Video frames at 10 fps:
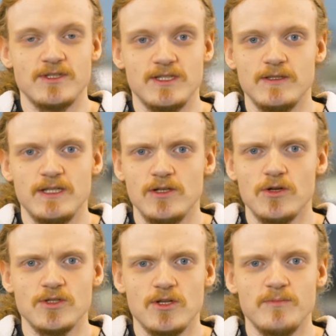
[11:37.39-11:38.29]
He
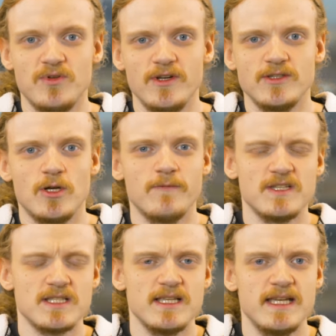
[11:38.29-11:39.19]
looked on point,
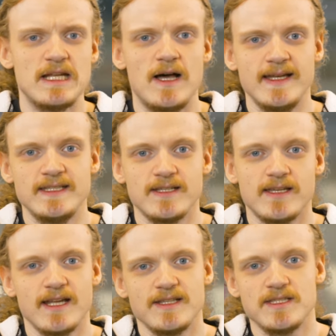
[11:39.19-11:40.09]
obviously in a Hitech
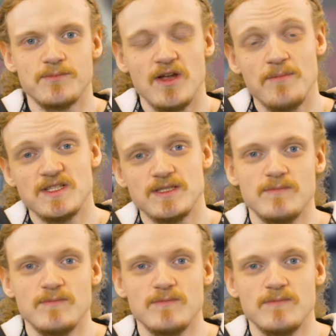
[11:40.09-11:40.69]
against the Prema,